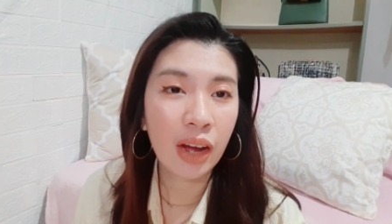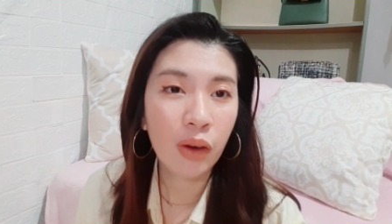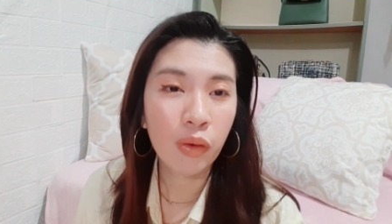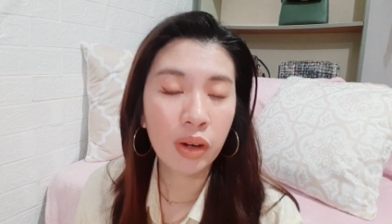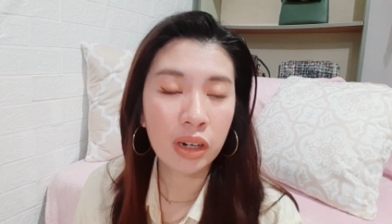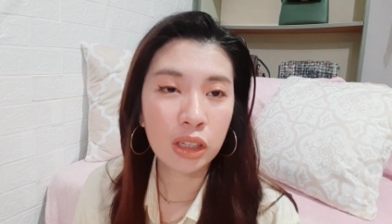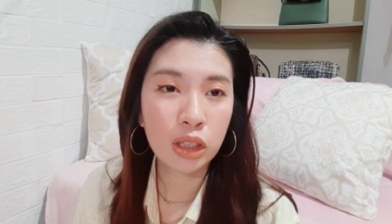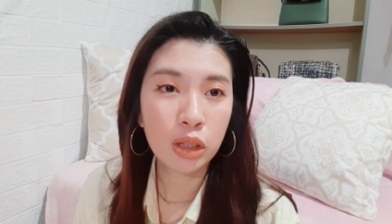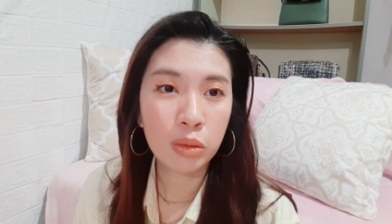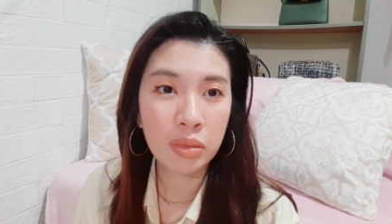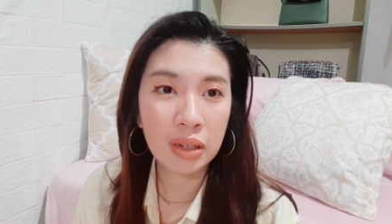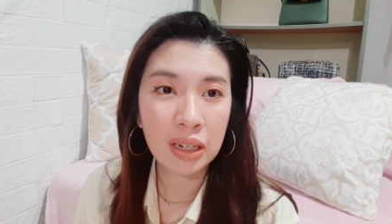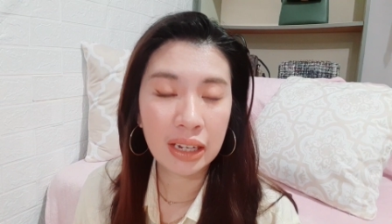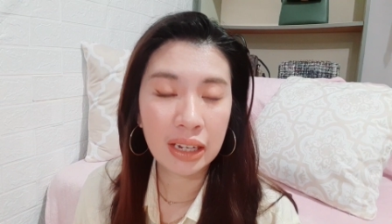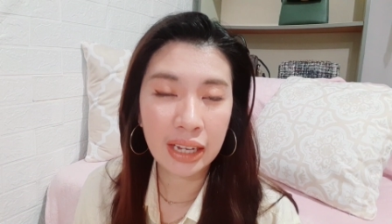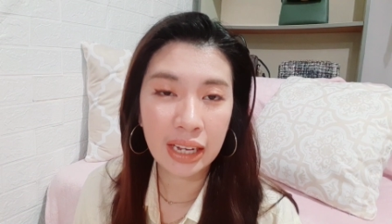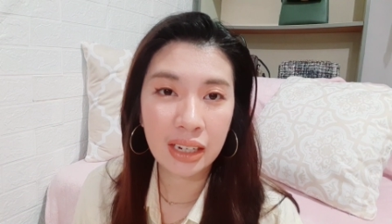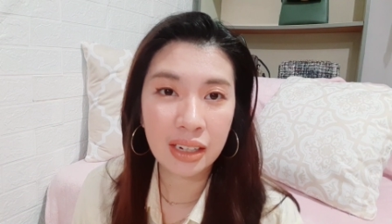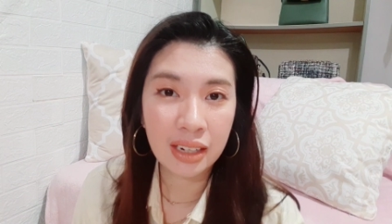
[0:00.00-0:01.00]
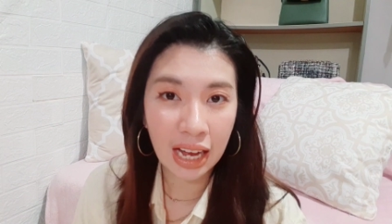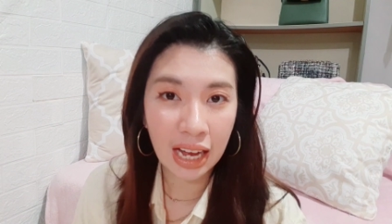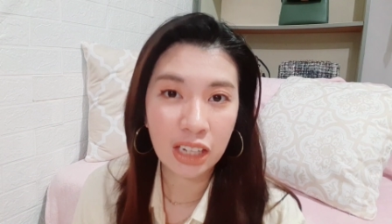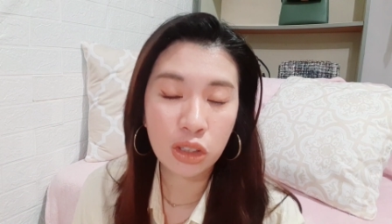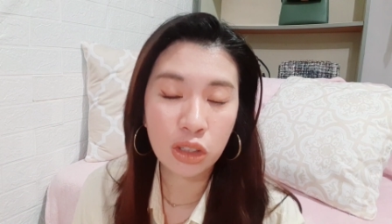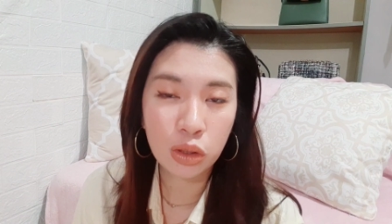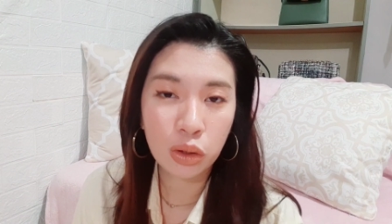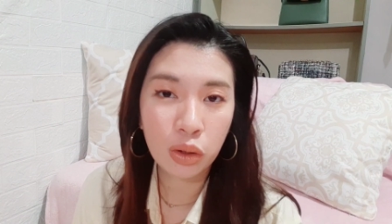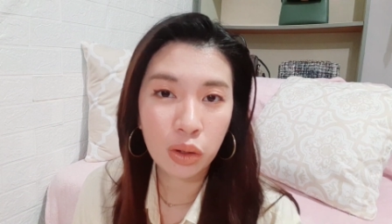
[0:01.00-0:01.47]
I want it to be like a
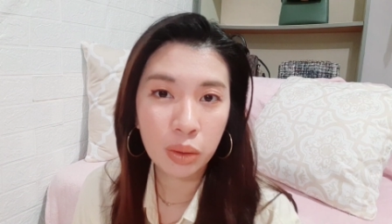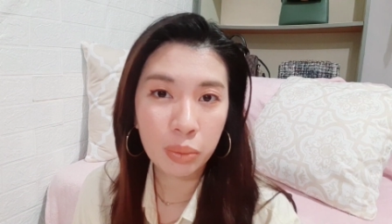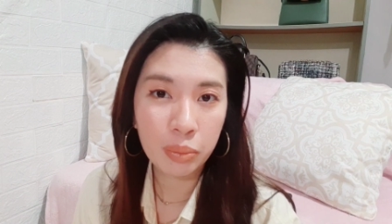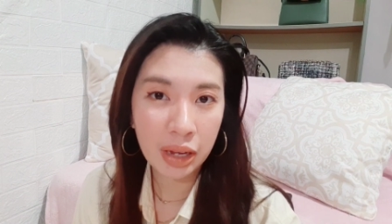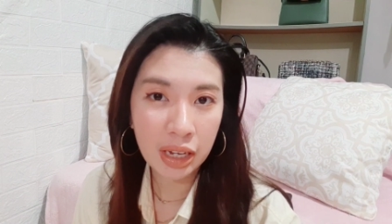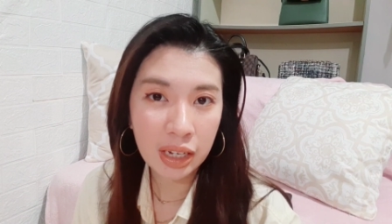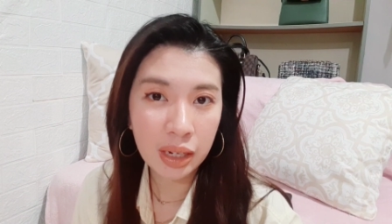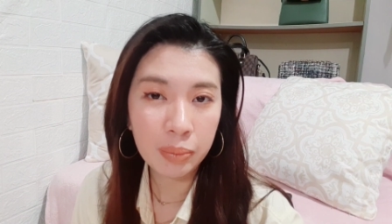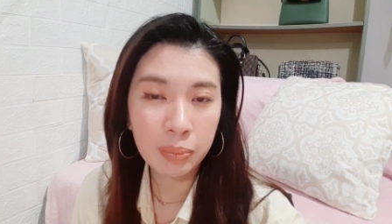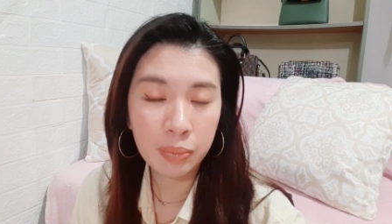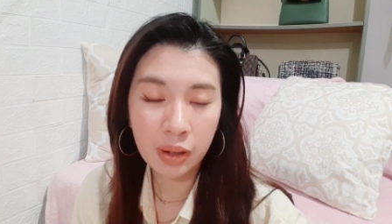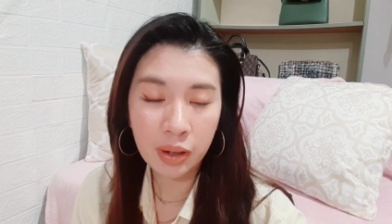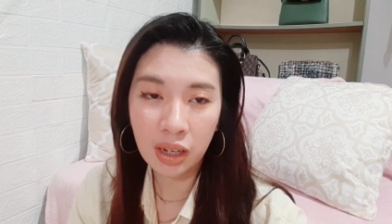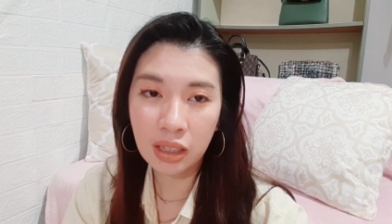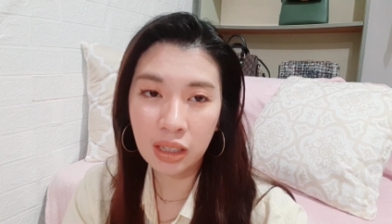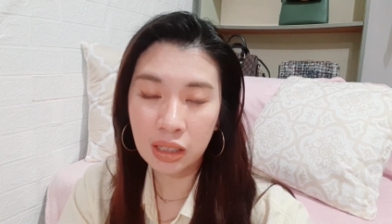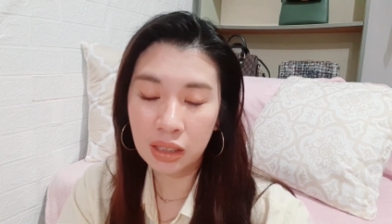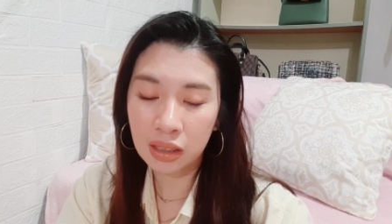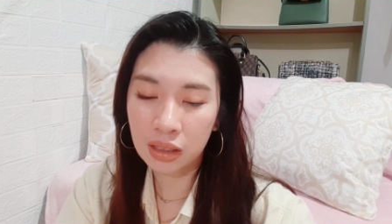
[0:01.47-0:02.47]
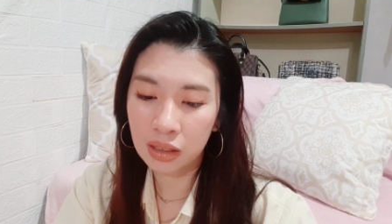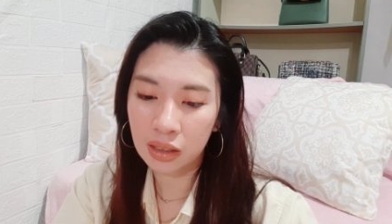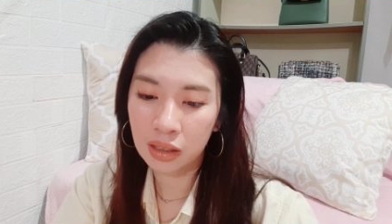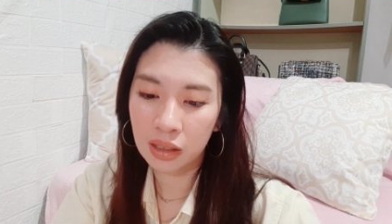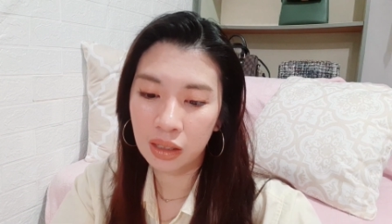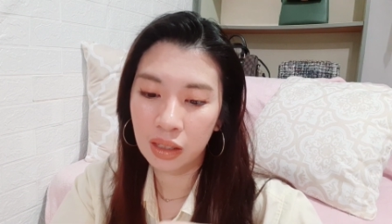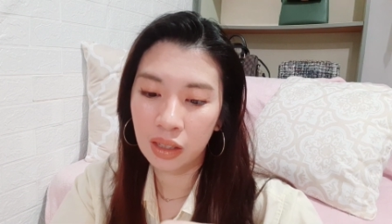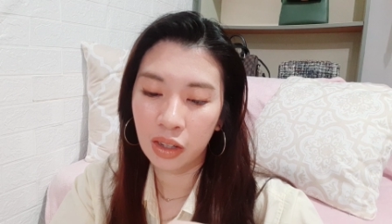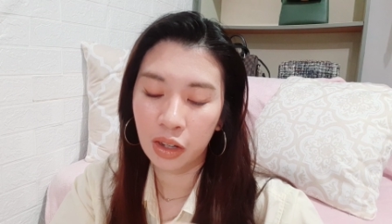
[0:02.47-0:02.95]
natural makeup color
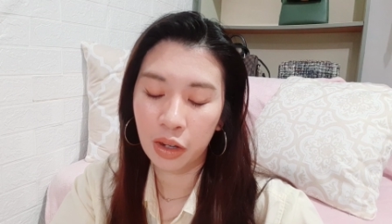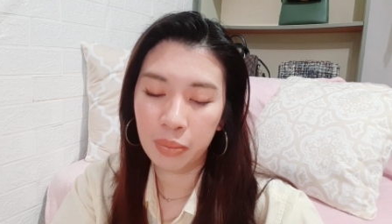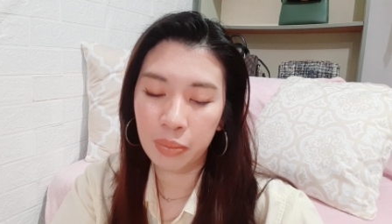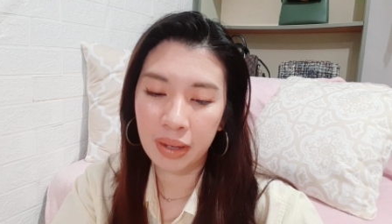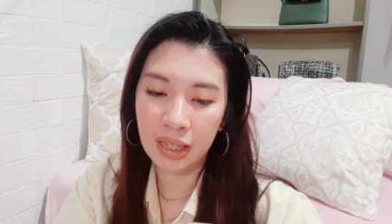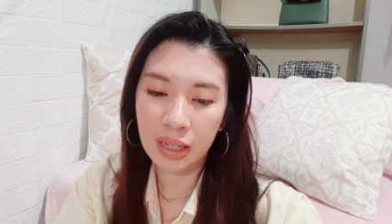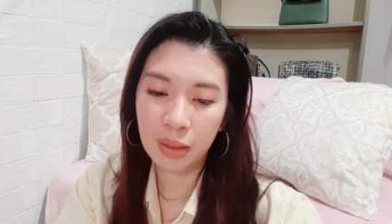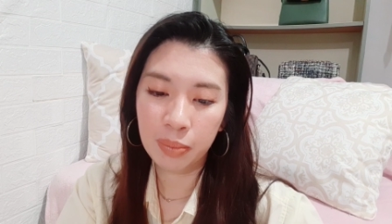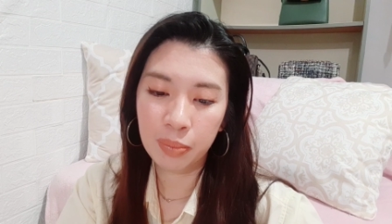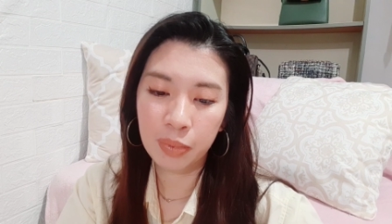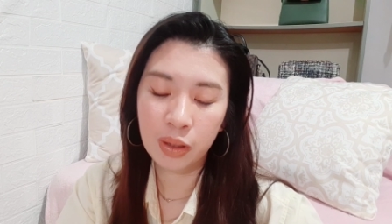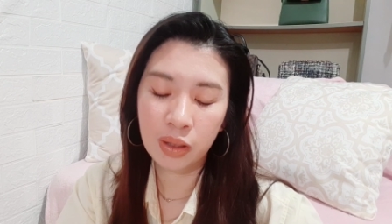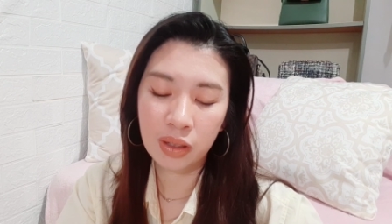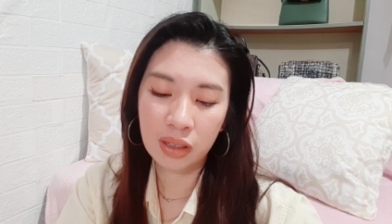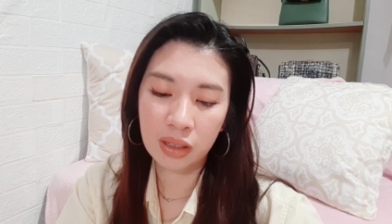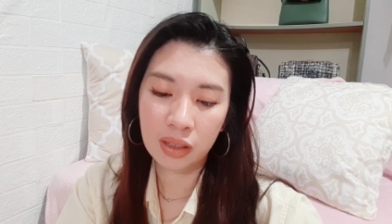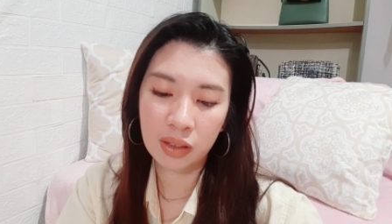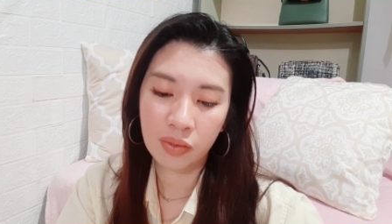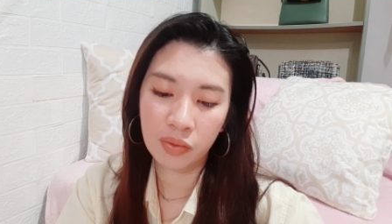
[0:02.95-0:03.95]
or makeup look.